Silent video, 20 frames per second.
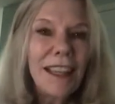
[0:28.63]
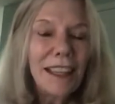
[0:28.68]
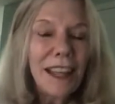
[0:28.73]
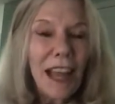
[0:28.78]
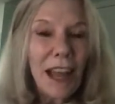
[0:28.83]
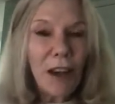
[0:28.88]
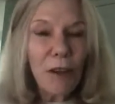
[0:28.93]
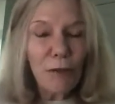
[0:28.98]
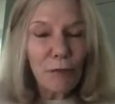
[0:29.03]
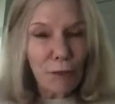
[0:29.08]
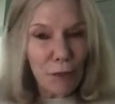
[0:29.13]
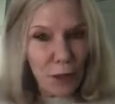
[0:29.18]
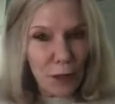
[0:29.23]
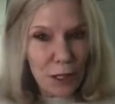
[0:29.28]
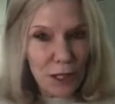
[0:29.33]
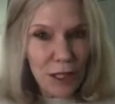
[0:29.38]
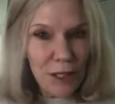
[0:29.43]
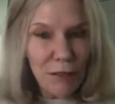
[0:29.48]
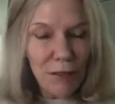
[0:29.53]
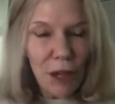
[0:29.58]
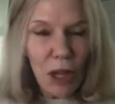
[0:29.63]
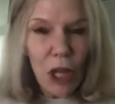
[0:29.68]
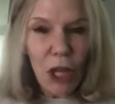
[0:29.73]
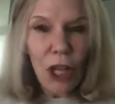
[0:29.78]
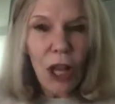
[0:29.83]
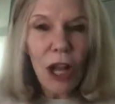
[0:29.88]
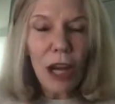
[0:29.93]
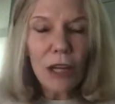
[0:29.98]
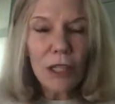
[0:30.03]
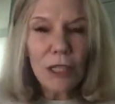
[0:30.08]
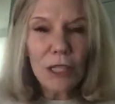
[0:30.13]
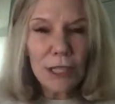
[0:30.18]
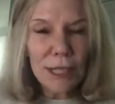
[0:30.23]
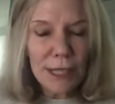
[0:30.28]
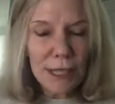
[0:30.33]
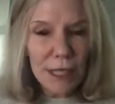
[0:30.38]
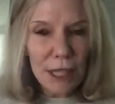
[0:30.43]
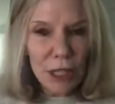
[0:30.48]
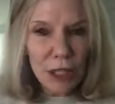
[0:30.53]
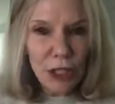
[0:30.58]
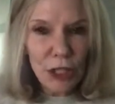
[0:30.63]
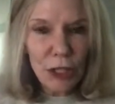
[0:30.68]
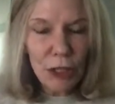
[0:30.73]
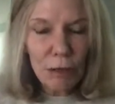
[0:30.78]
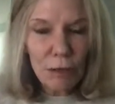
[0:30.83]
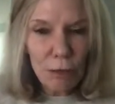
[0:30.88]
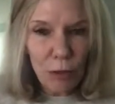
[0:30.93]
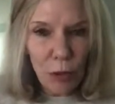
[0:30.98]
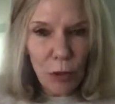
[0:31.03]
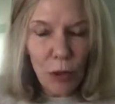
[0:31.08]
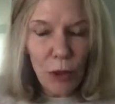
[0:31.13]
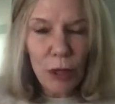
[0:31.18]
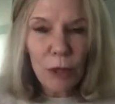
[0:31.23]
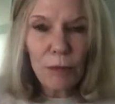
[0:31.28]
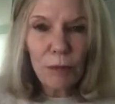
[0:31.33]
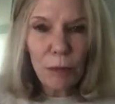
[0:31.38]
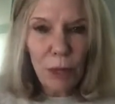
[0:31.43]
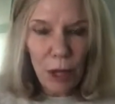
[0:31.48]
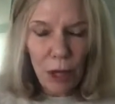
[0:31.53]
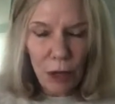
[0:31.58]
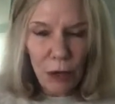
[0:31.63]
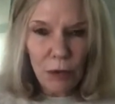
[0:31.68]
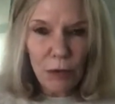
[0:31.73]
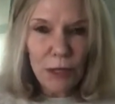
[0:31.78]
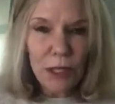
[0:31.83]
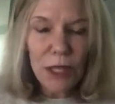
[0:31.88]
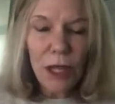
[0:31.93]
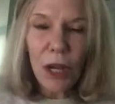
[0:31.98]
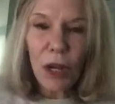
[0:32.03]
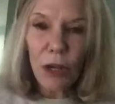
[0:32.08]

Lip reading: Now, first of all, our discussion board posts